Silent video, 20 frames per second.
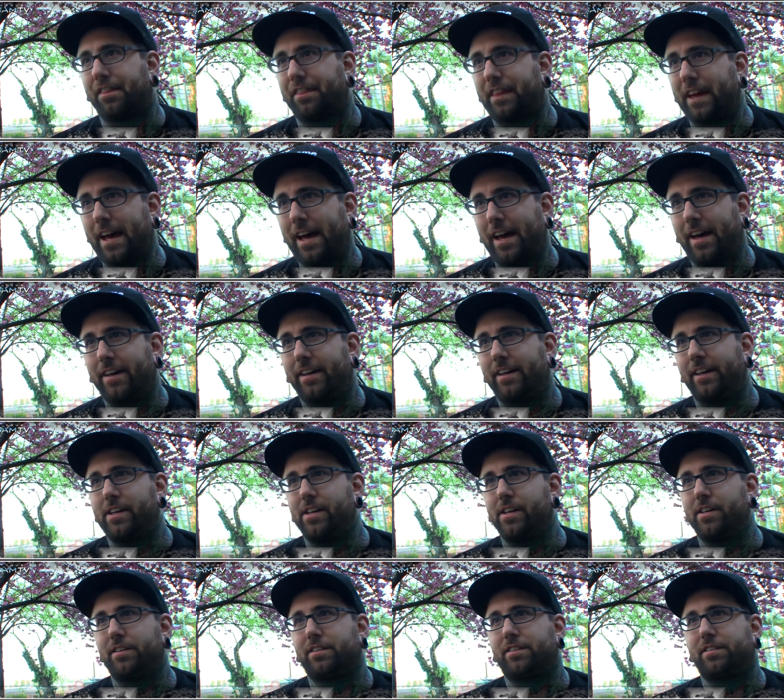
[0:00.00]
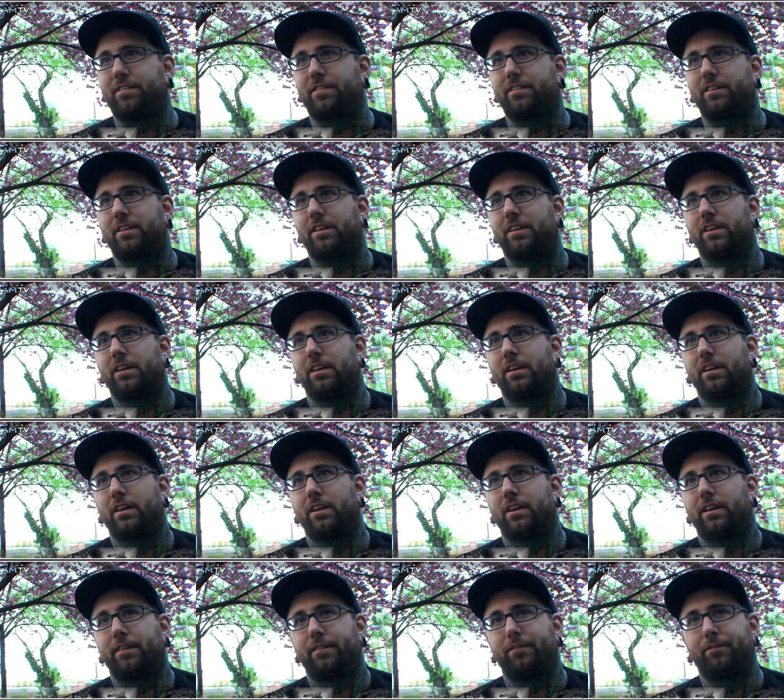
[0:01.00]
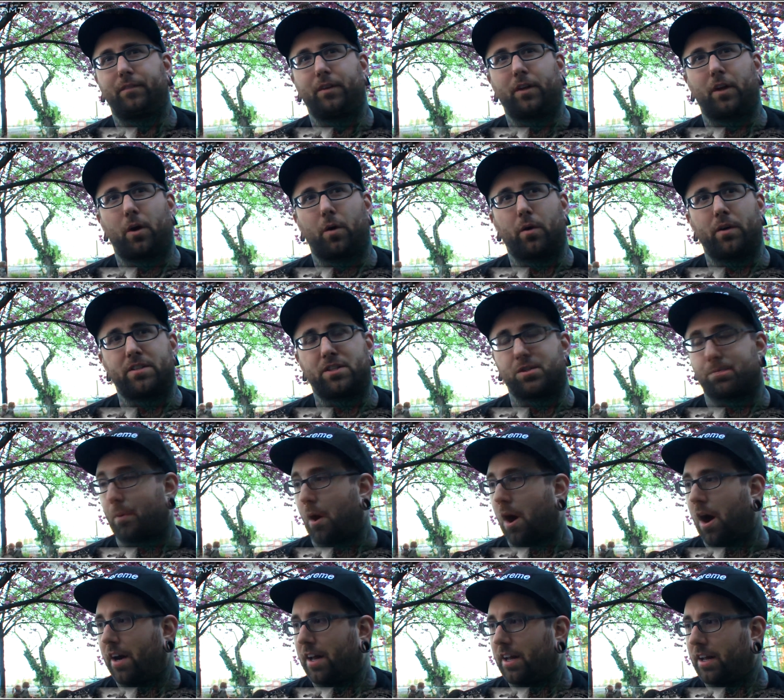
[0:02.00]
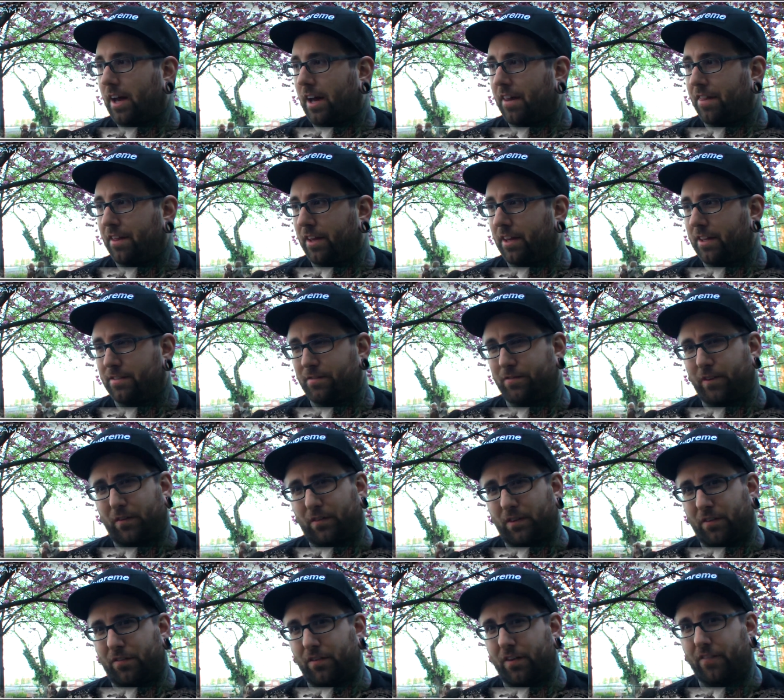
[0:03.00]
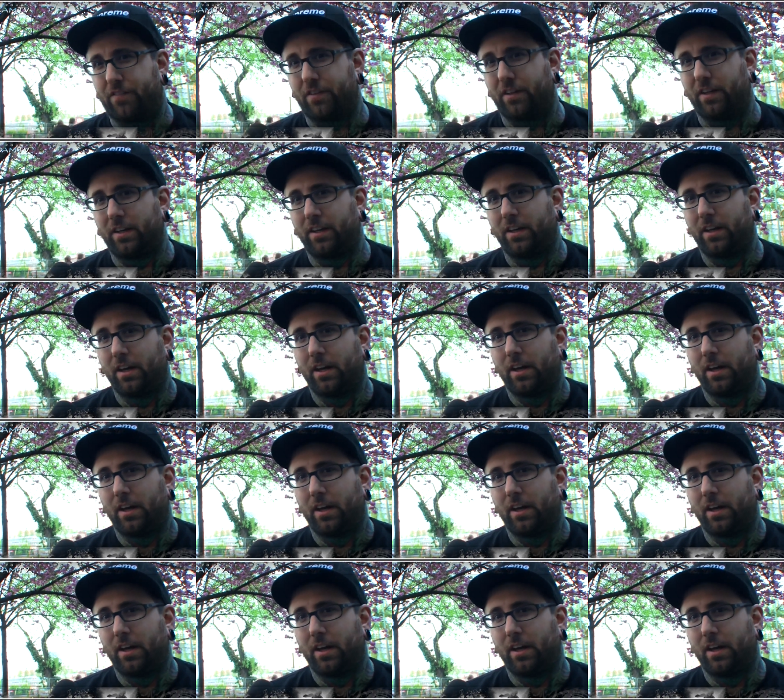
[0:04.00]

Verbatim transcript: That is, you know, is spotty. I think it's 50-50.